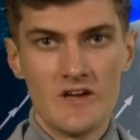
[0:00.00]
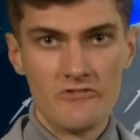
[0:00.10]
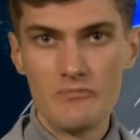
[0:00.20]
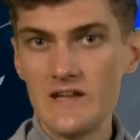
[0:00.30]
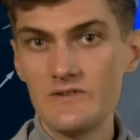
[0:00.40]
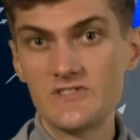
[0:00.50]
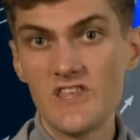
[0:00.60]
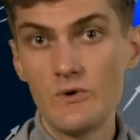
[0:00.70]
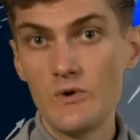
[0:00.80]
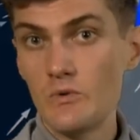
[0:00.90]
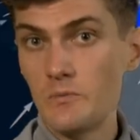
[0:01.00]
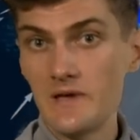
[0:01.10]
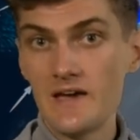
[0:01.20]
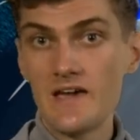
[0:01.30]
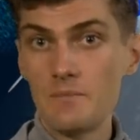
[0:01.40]
For many of us, though, it will
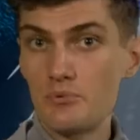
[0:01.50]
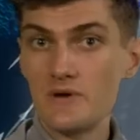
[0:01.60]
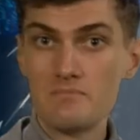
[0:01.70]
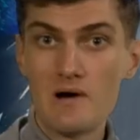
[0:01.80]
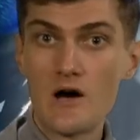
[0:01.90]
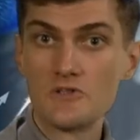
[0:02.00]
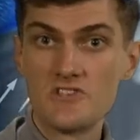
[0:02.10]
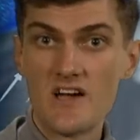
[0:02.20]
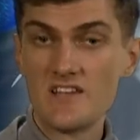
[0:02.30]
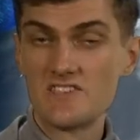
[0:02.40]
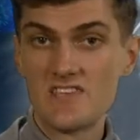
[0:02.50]
be a pretty mild night.